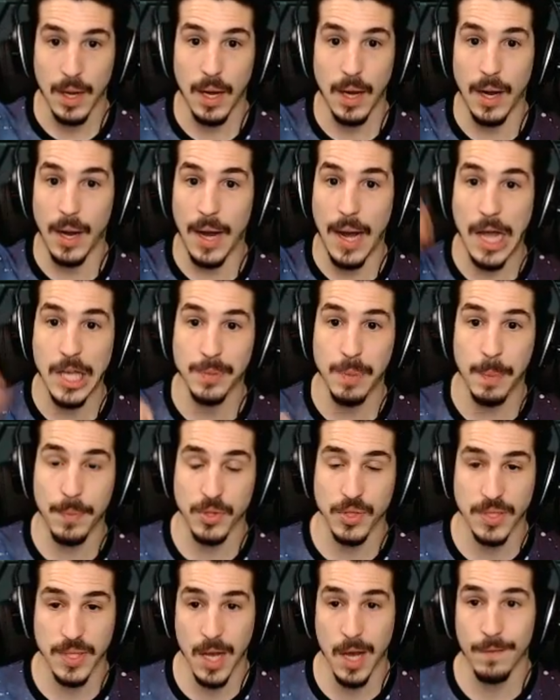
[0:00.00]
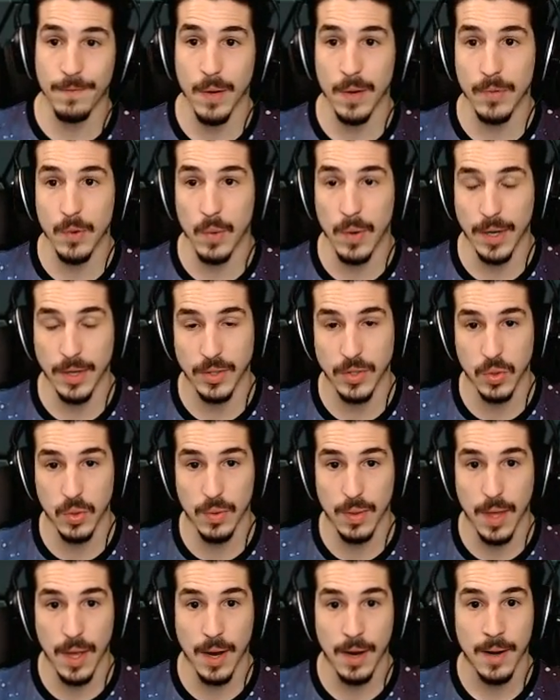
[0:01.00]
Hydro Pump yourself, whatever you want to
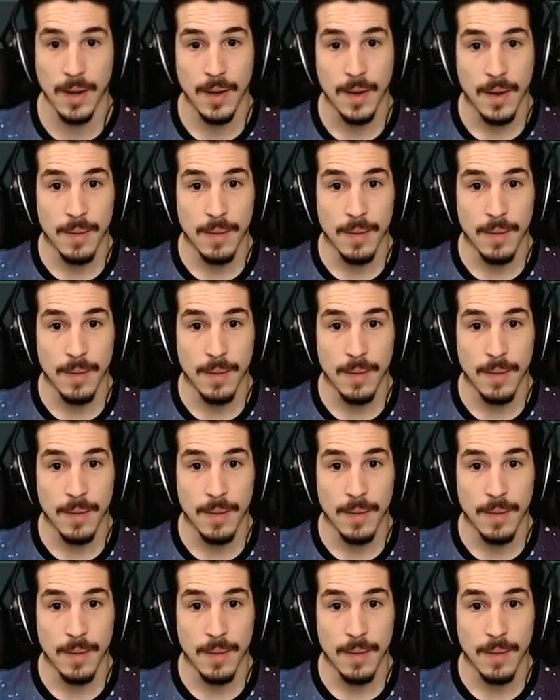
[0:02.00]
do there.